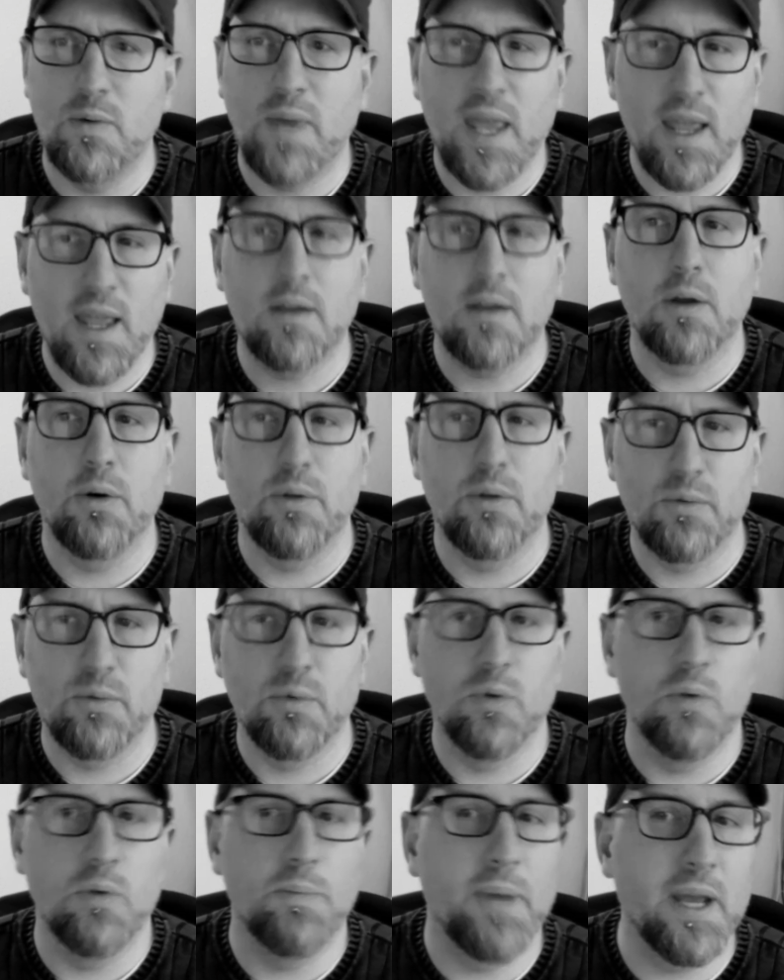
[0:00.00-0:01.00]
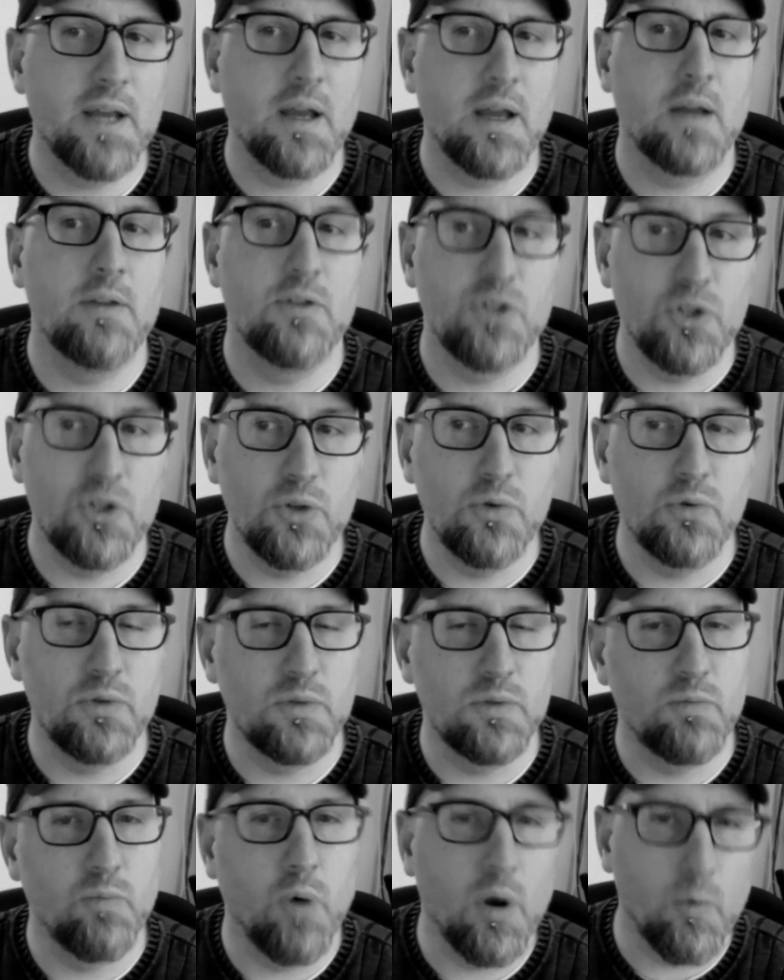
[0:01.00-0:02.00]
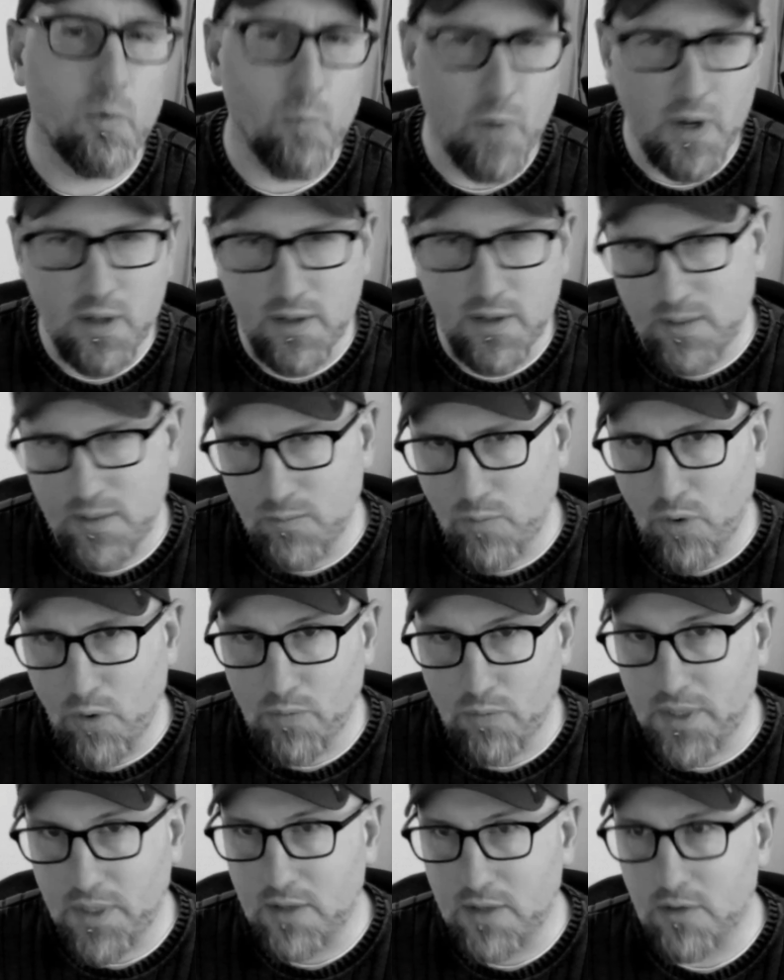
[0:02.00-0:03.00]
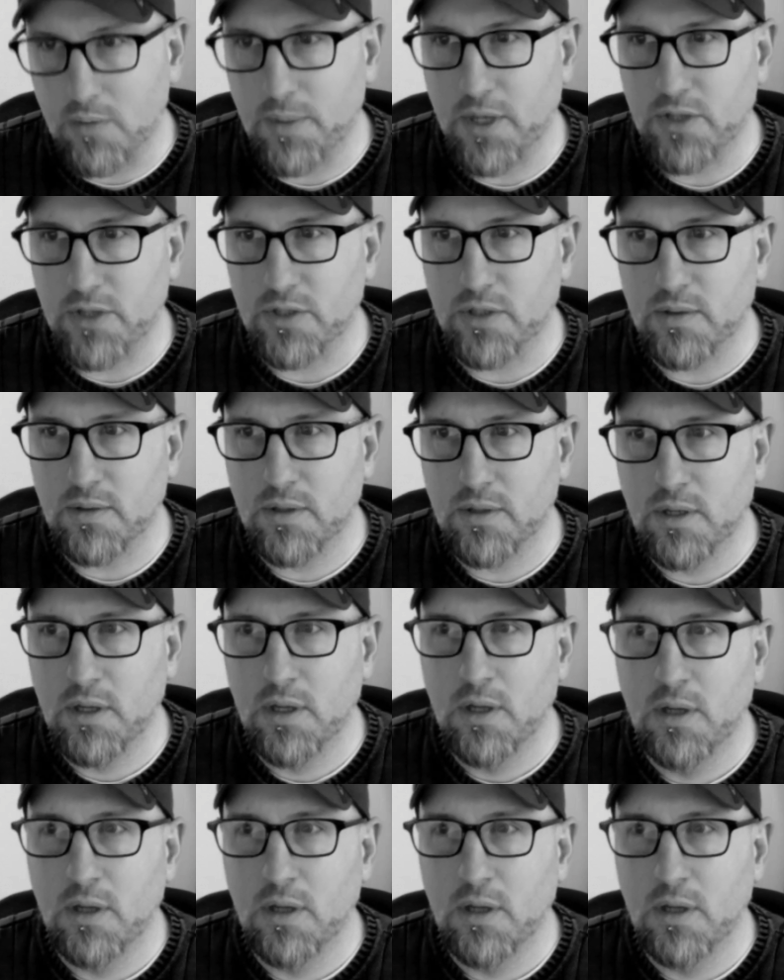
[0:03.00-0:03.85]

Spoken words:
you can't go through and pick and choose what will and won't be in your picture?